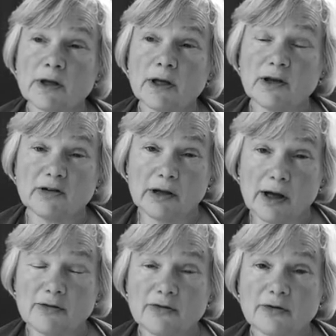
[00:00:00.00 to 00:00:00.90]
His
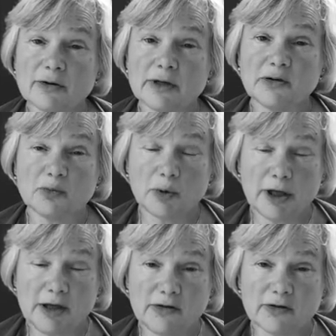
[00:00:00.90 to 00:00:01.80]
love, his
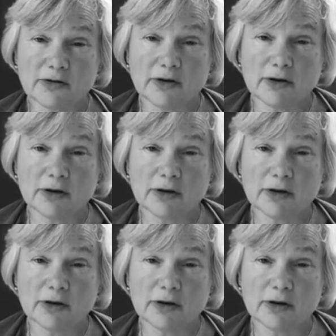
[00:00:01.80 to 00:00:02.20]
peace,